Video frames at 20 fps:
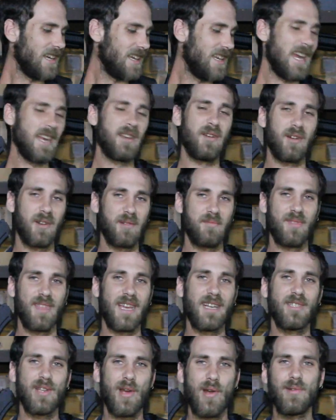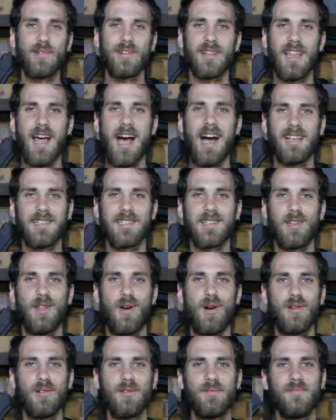get on them. They don't last
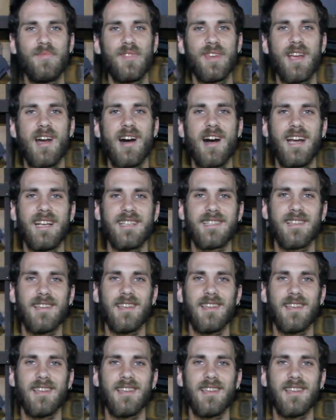long. The guys